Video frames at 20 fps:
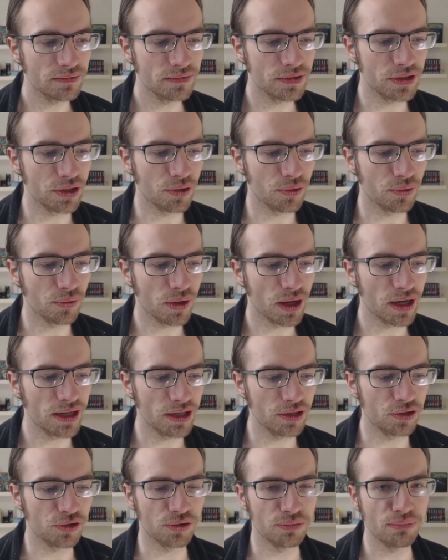you know, an
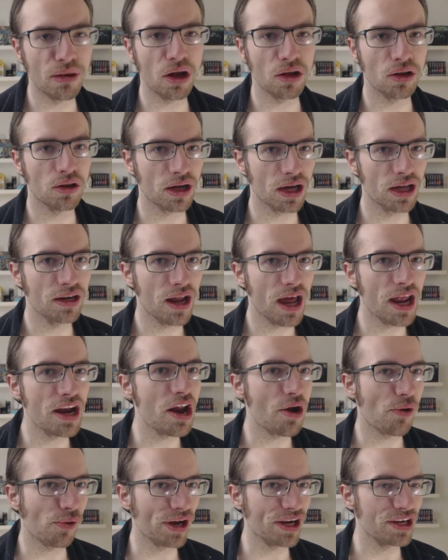inner monologue and a
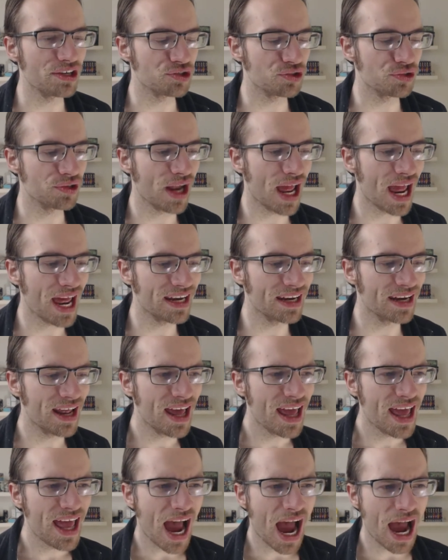narration,
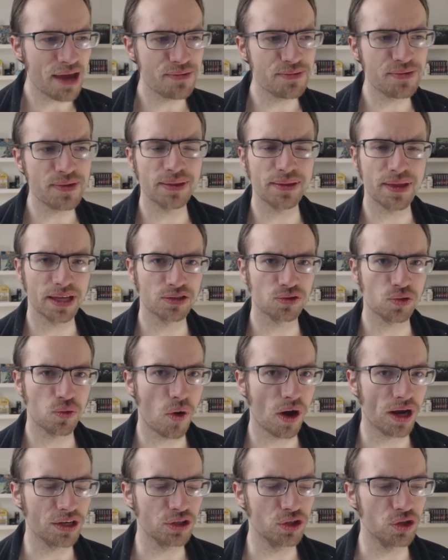and I think that's
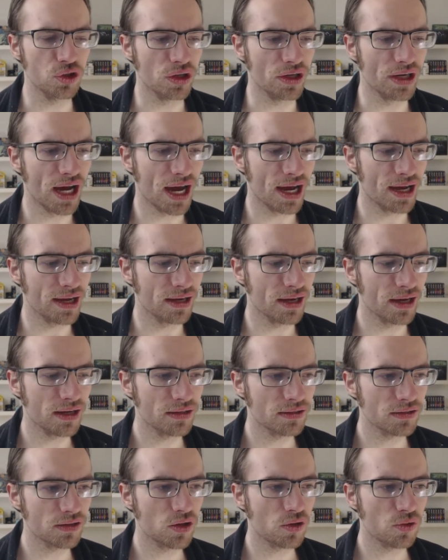quite good. I
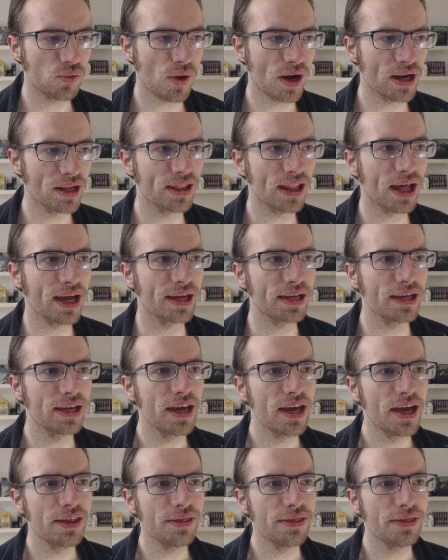quite like